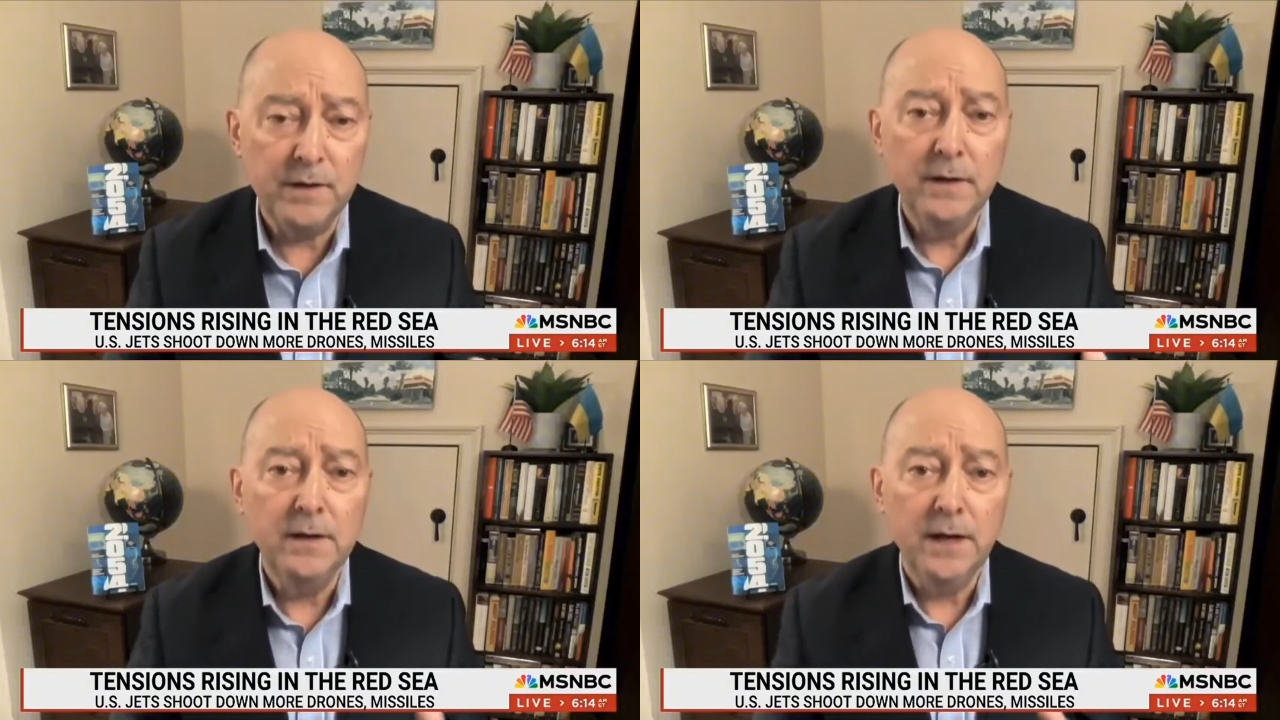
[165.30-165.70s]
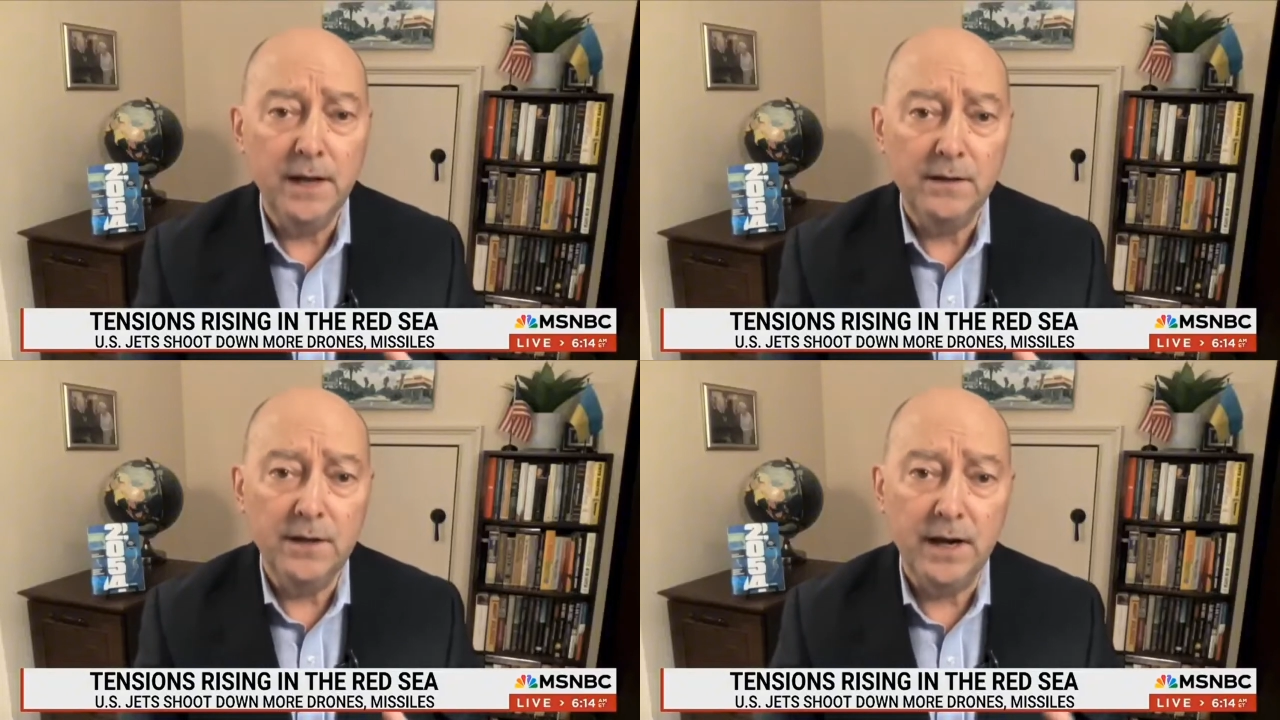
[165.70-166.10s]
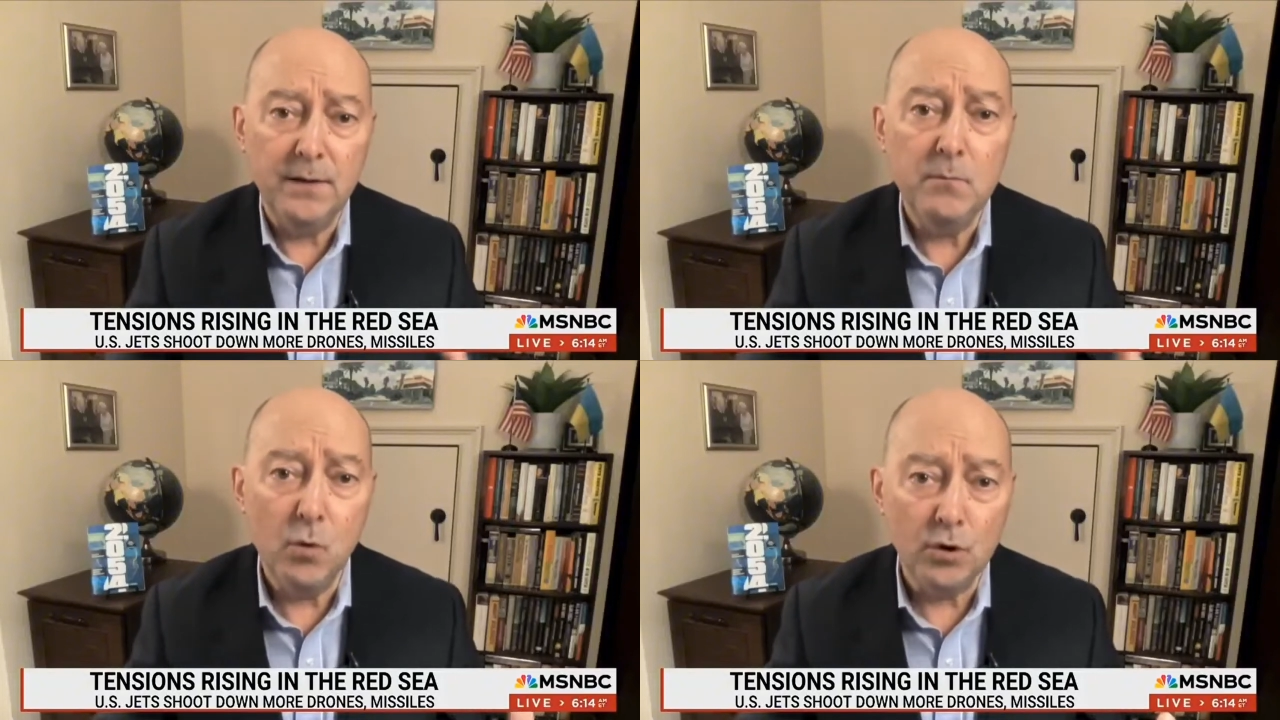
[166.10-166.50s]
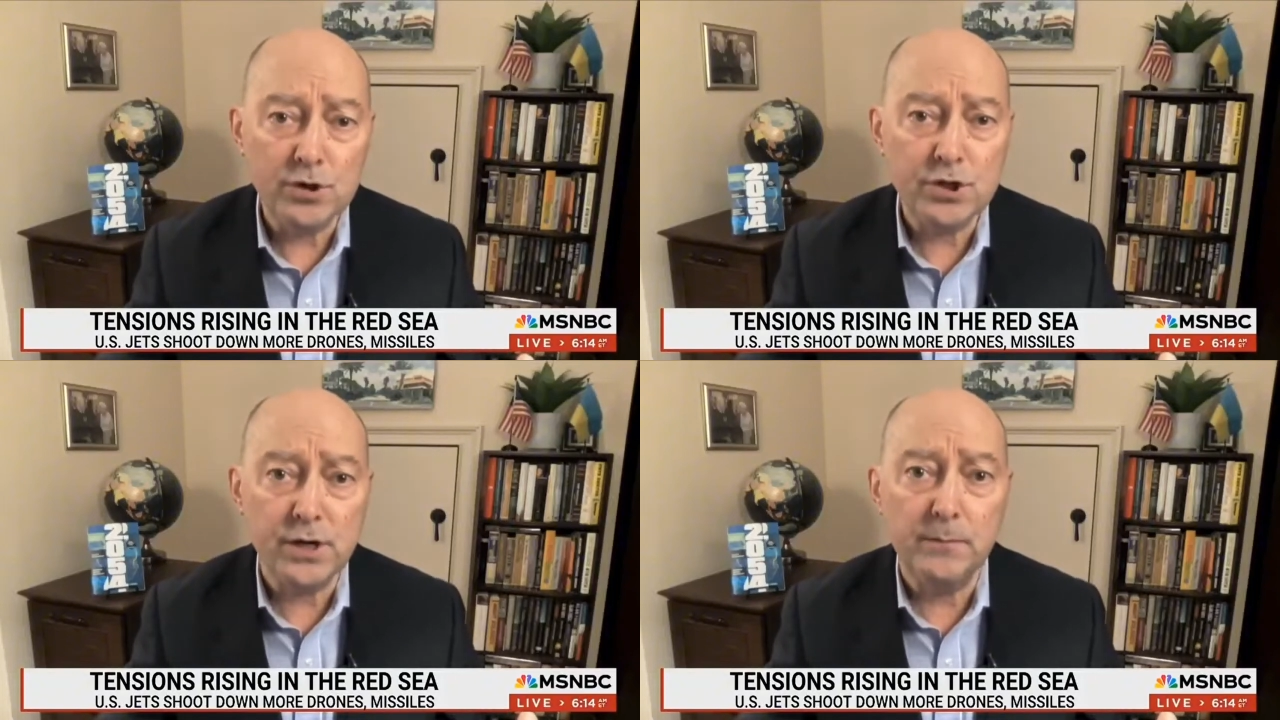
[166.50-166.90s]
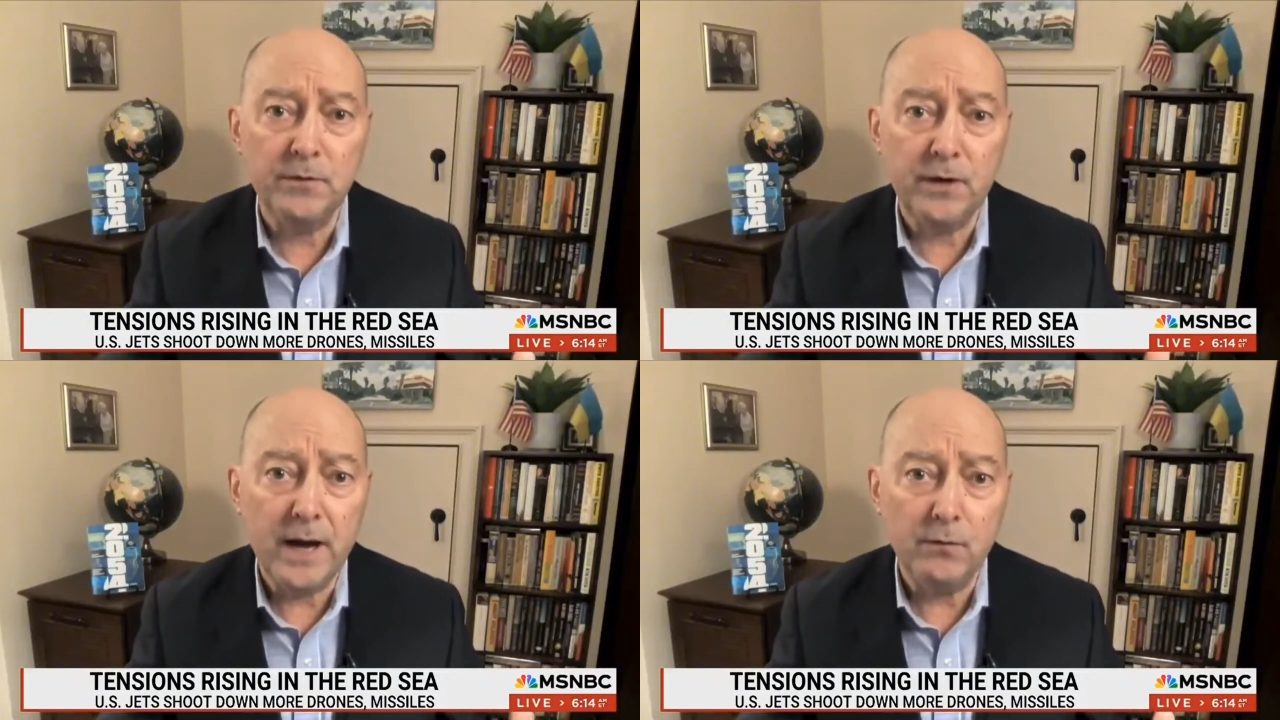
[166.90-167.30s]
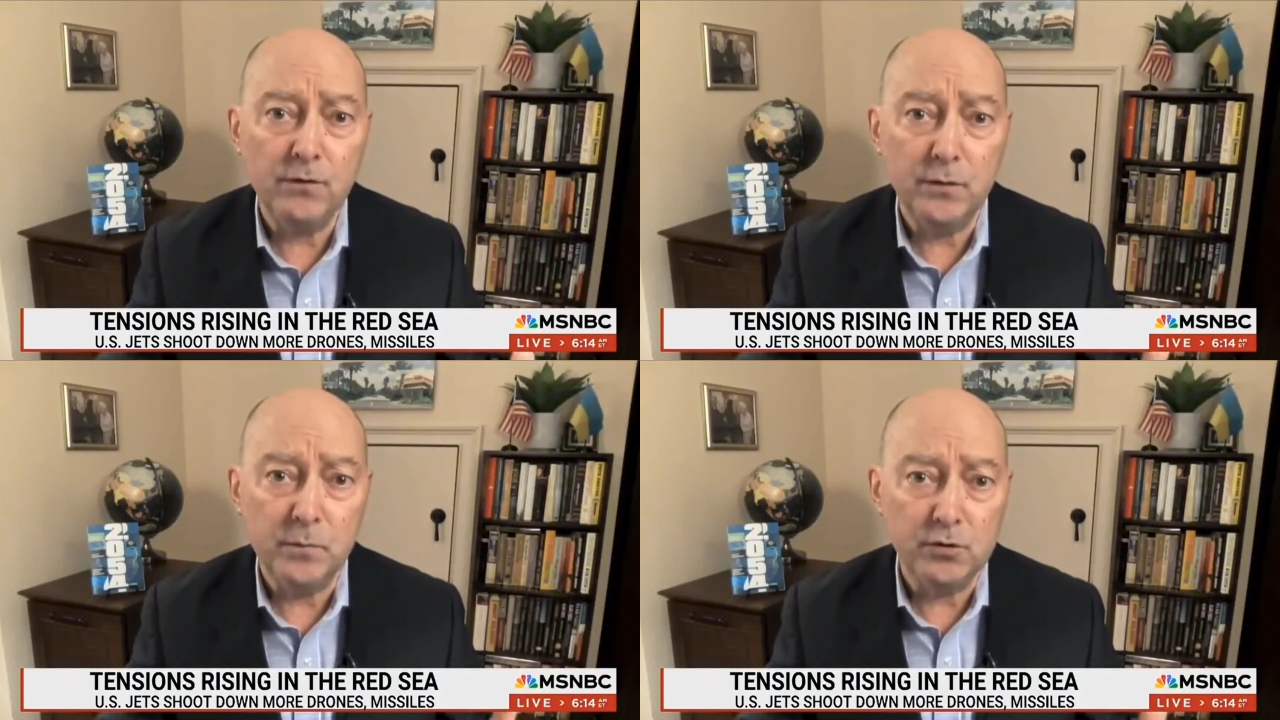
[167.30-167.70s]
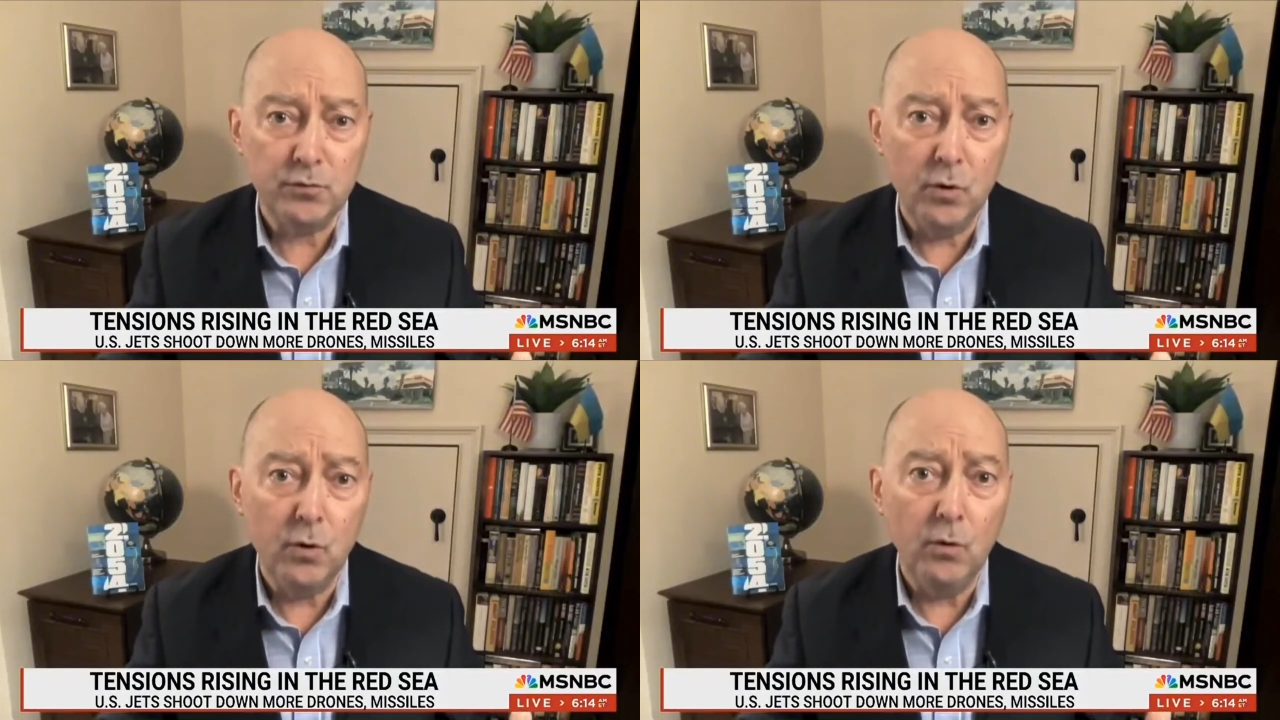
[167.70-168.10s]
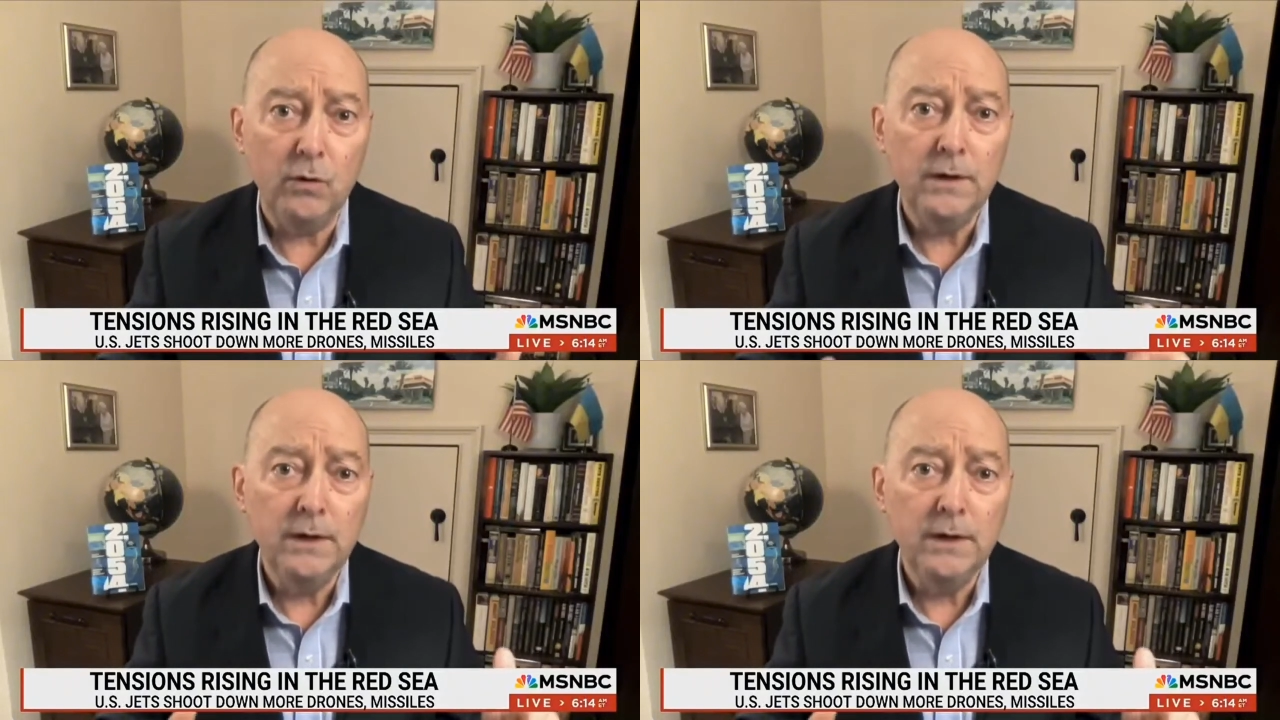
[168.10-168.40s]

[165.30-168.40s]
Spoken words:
and getting more ships out to patrol